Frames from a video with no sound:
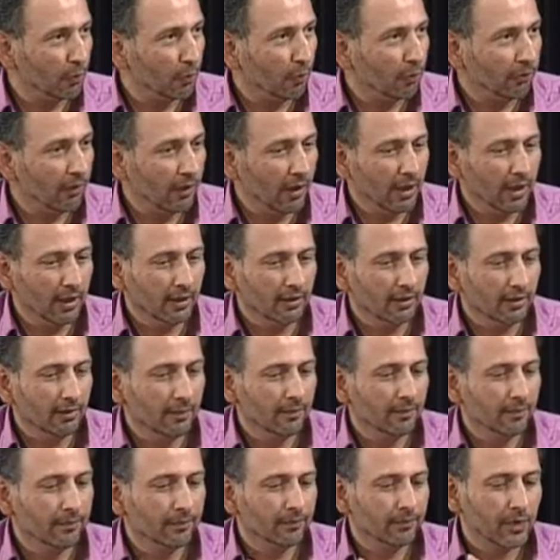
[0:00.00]
profile,
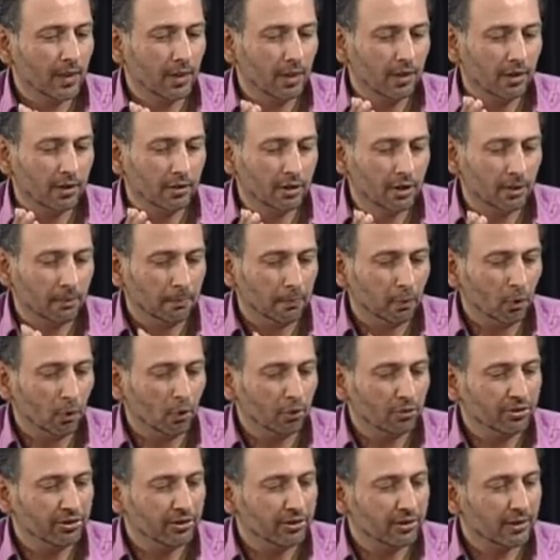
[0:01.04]
the
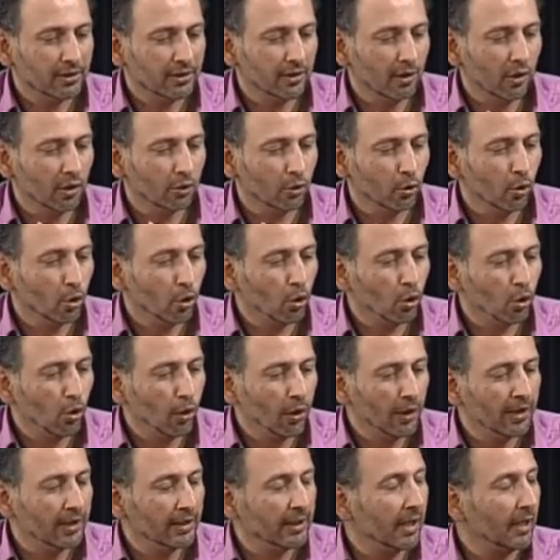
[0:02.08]
post on
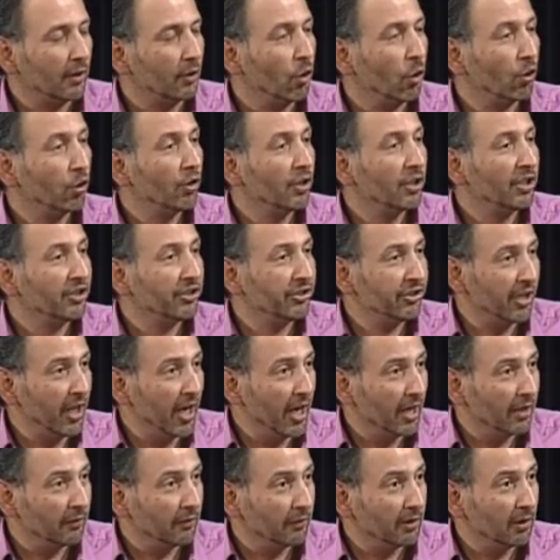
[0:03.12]
Ogoing, they are not only
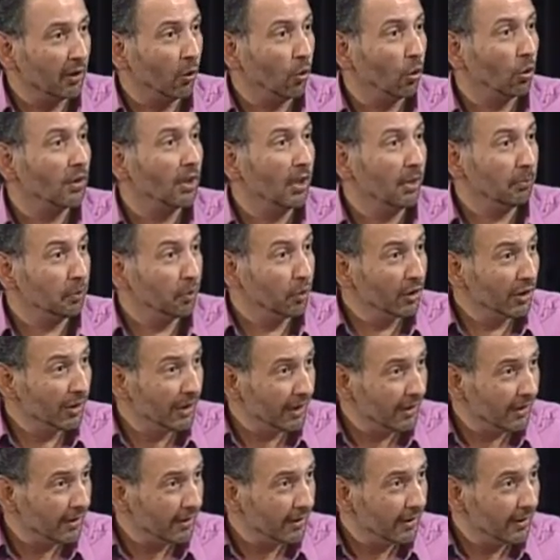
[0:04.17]
shared with the whole
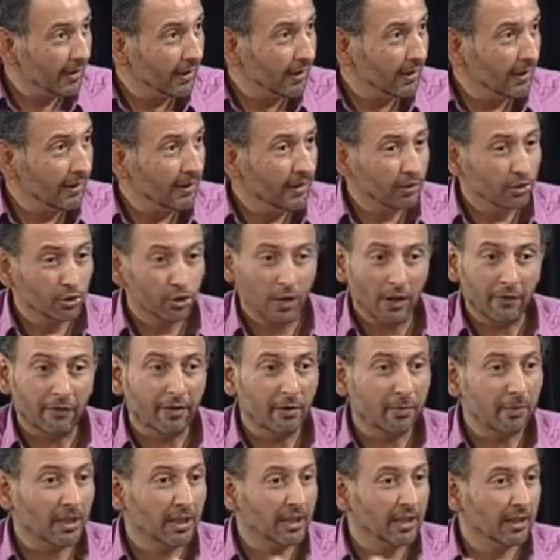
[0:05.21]
community. So
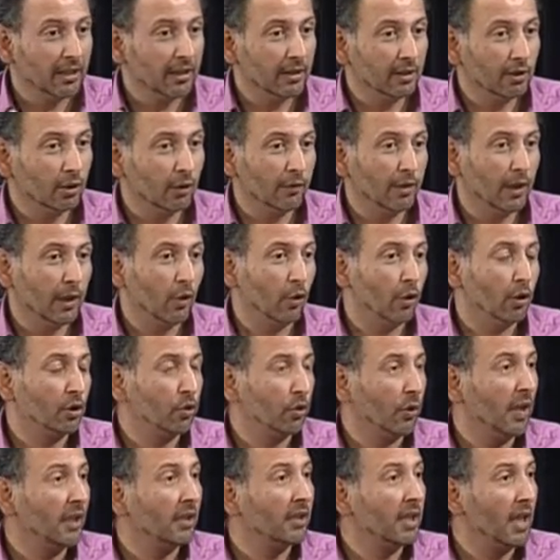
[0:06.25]
everybody, you know, we have over
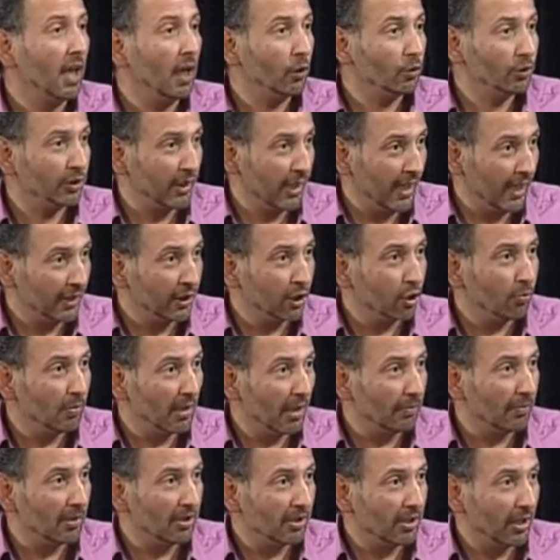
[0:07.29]
12,000 active
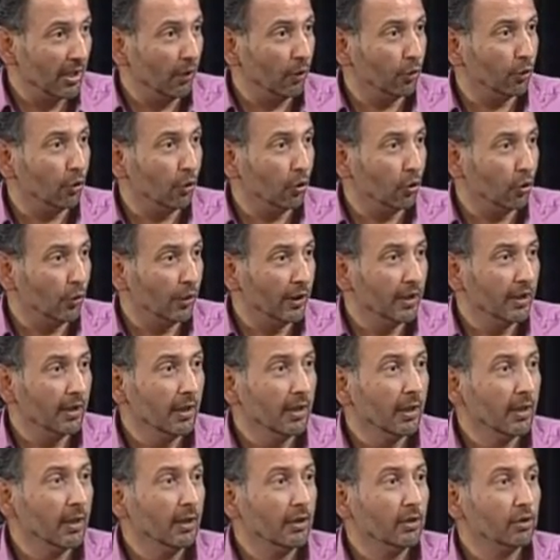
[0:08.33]
members now on Ogoing.
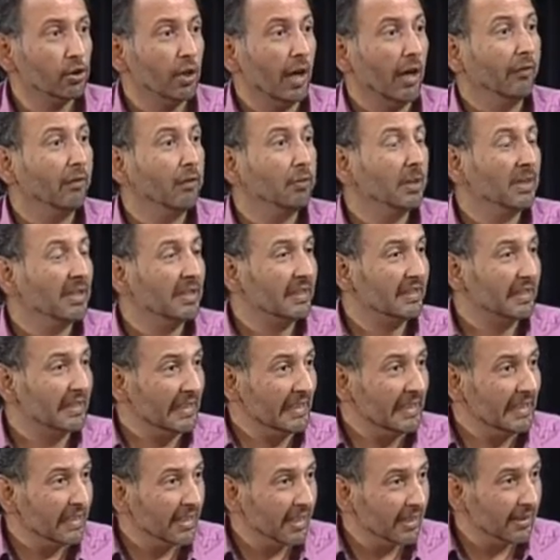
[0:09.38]
So everybody
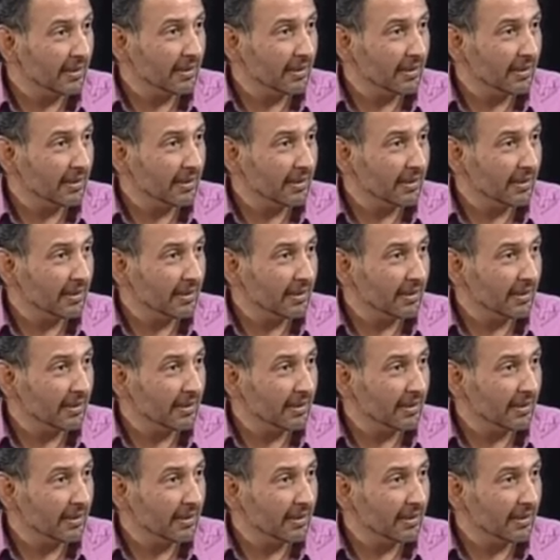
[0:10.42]
sees